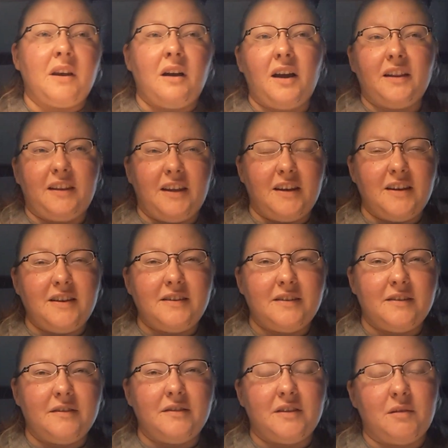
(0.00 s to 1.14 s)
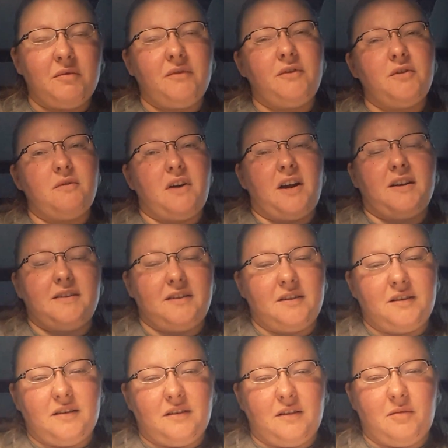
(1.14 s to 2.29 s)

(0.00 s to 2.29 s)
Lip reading: Hi ladies, some of you asked